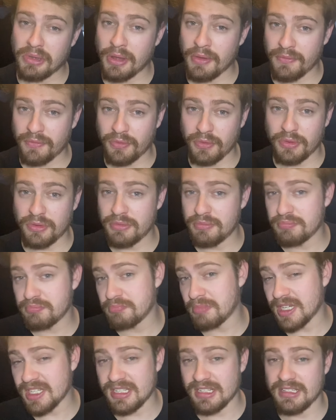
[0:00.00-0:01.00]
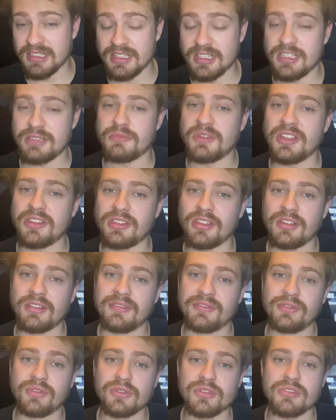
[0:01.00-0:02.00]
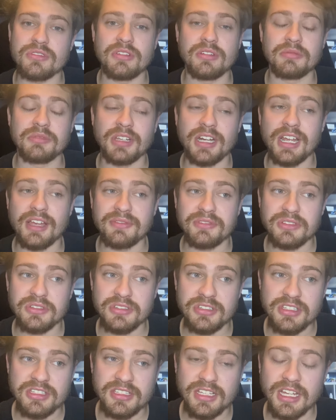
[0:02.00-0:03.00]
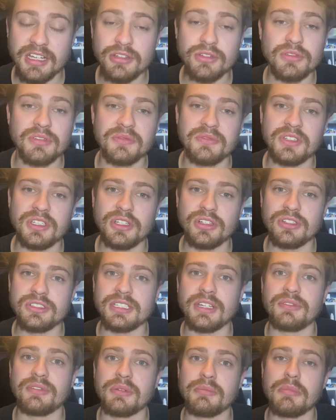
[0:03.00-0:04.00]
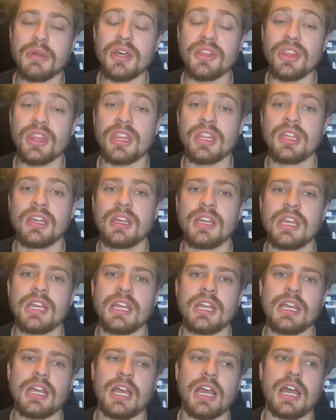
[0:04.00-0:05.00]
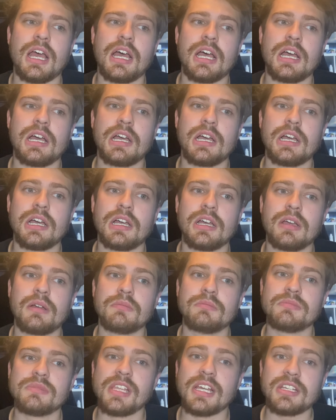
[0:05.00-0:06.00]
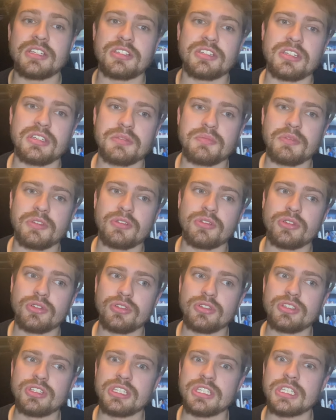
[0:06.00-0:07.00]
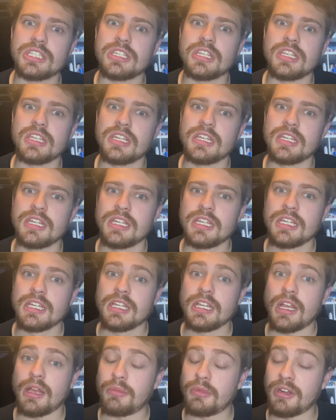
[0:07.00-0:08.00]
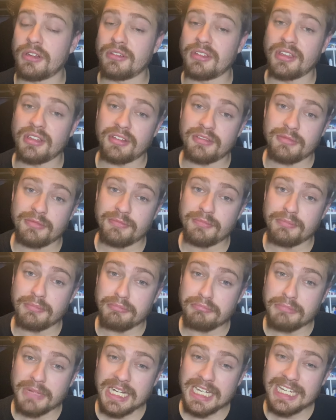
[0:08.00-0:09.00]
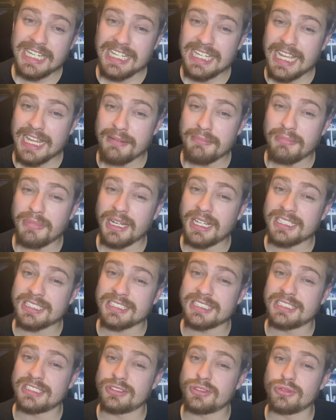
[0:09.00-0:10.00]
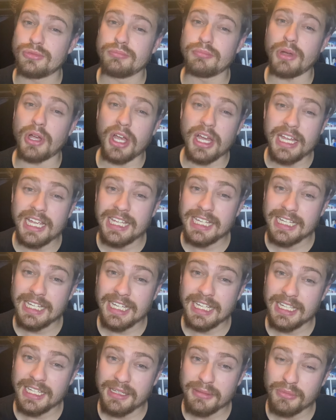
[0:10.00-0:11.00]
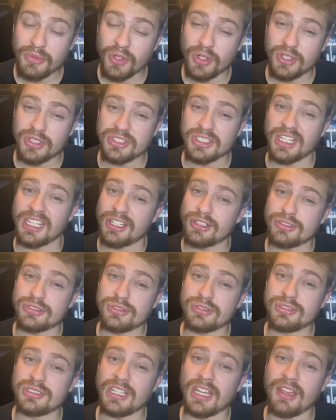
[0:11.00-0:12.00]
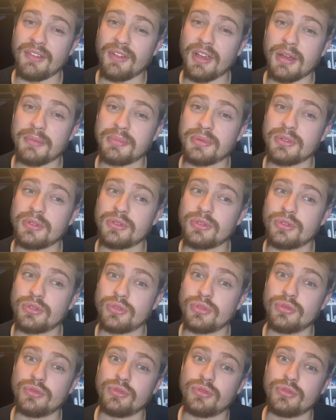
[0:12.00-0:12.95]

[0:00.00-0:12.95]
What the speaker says: for basically this month. Unfortunately, I'm gonna have to start doing videos every month. That's just because I'm running out of money and blasters to buy, because I got to save up to